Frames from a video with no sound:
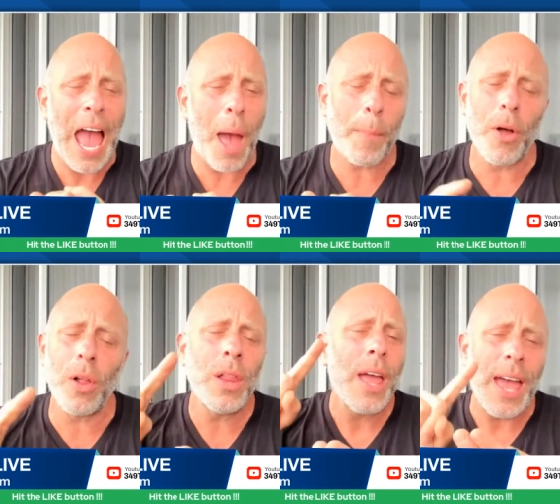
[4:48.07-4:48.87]

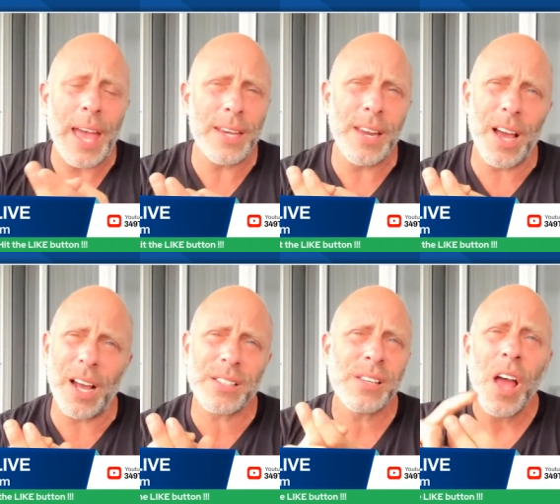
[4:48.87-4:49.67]
Apple and
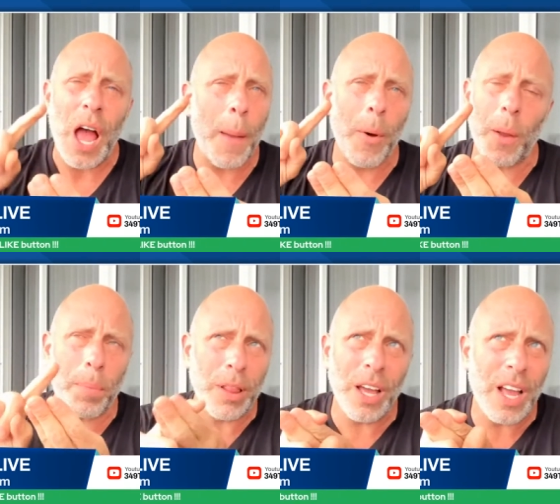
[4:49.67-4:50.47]
Knox. I
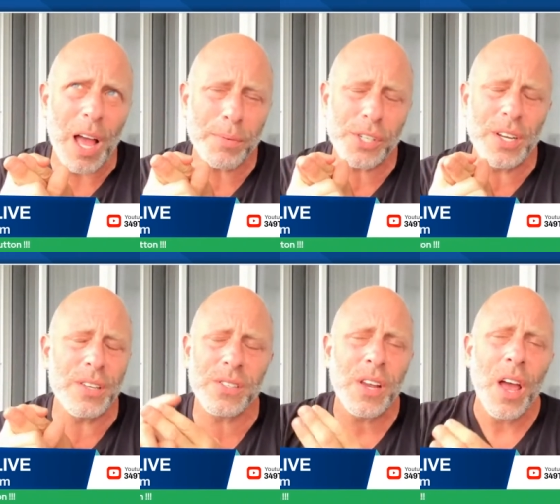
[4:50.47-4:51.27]
bought plug
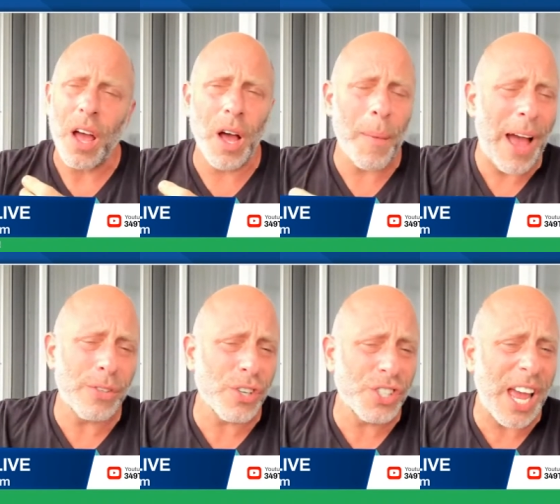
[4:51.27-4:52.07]
options
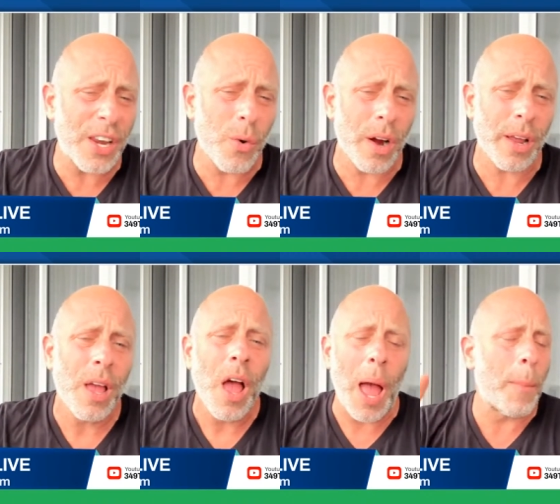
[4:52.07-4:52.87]
out till
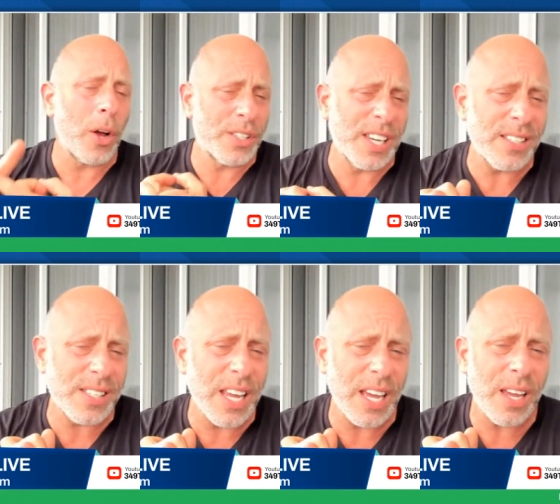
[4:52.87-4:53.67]
January. I bought
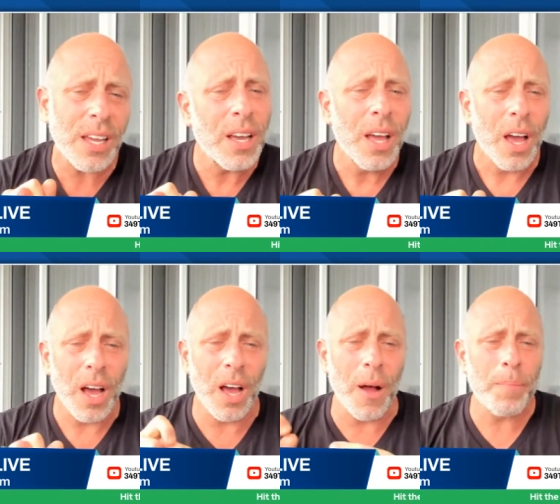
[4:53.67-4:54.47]
Disney.
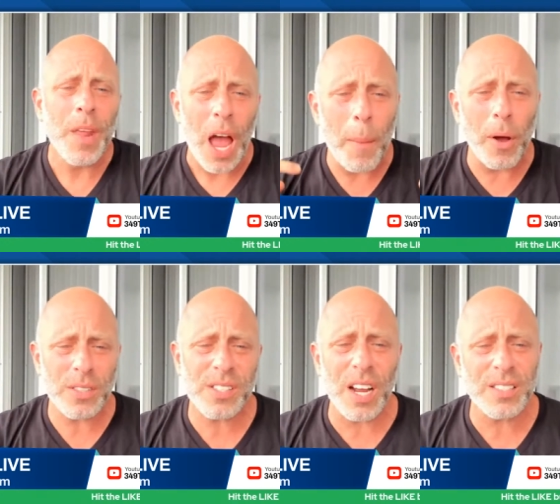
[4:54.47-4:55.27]
I
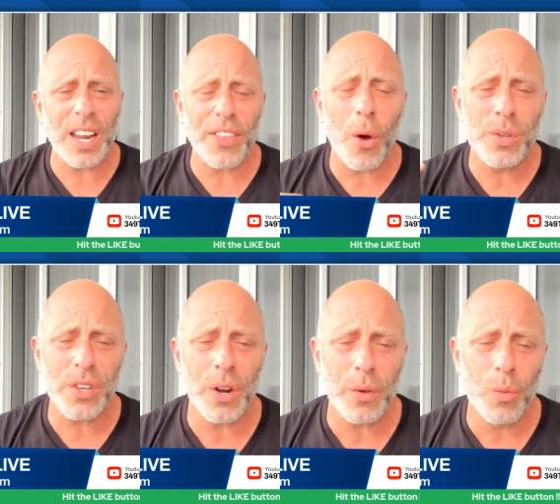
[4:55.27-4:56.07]
bought stocks that I thought
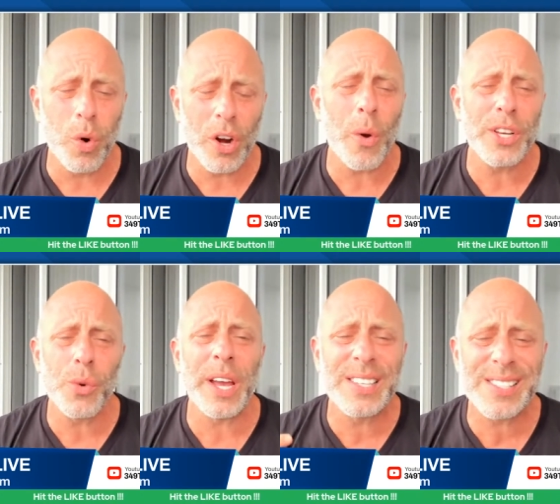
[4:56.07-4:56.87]
were going
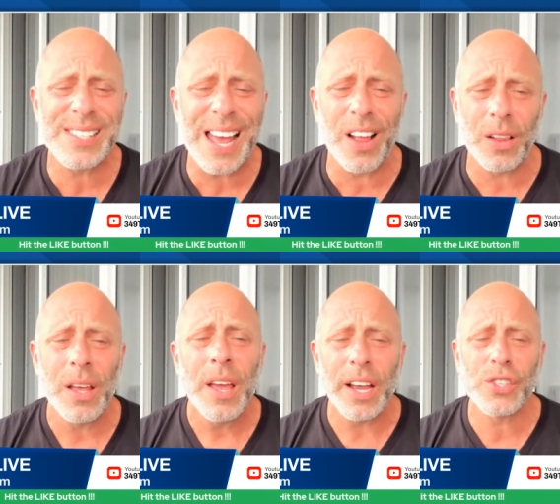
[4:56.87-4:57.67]
to
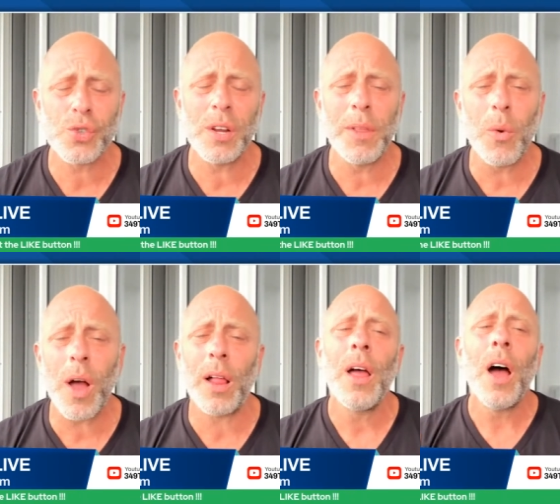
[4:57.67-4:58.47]
excel extremely
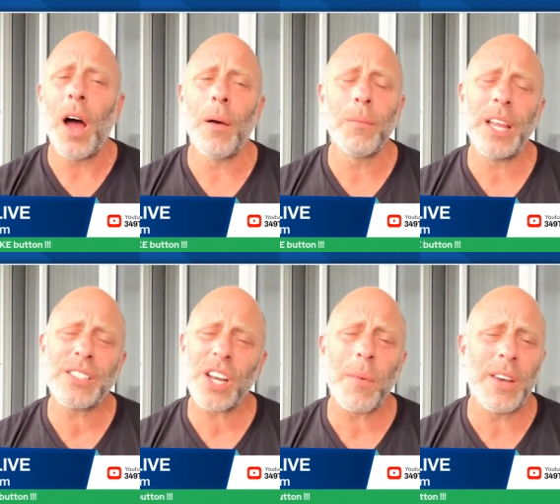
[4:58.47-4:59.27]
well.
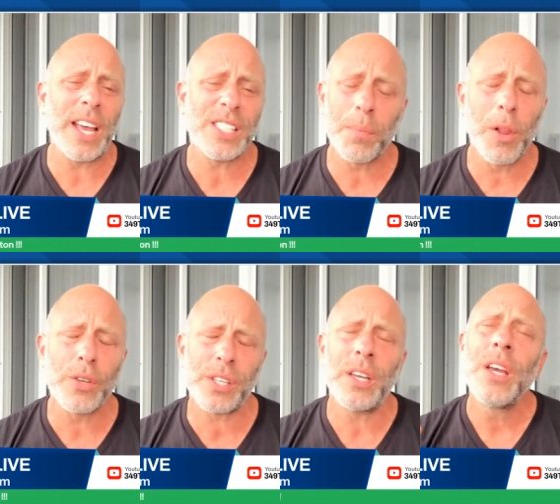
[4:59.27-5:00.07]
Let's talk about Nancy
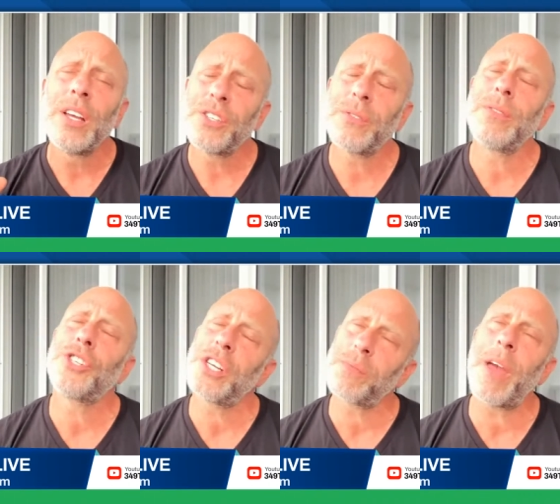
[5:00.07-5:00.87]
Pelosi.
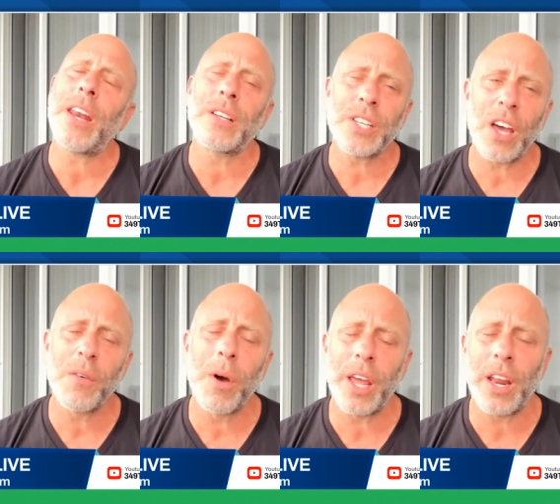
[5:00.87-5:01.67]
she's made a
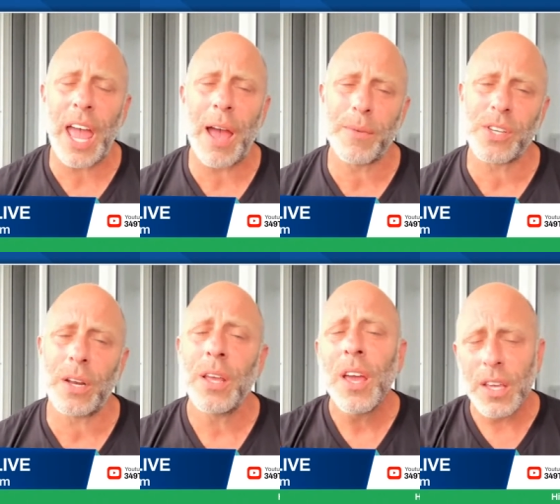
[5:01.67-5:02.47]
ton of money on
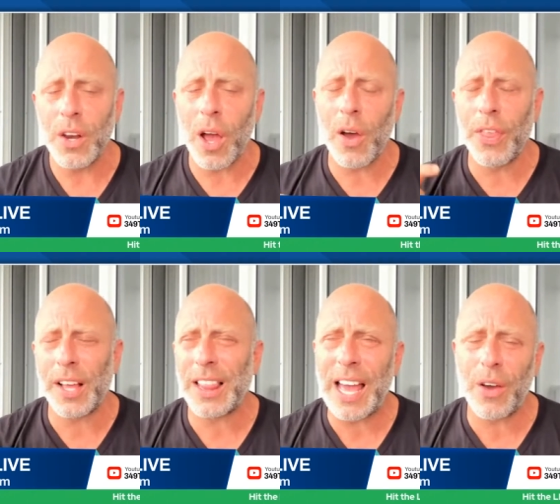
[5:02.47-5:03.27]
Amazon. You know how
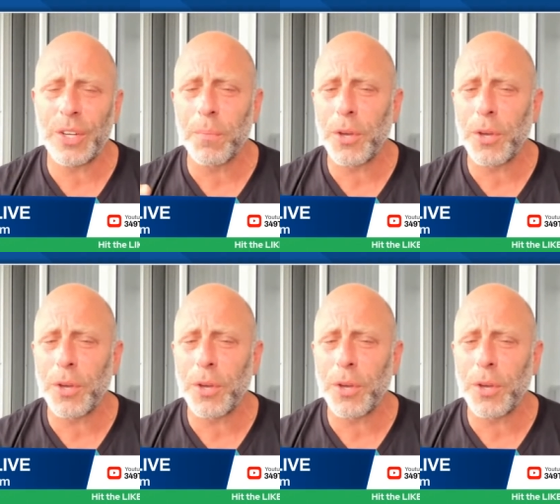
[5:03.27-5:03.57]
the cloud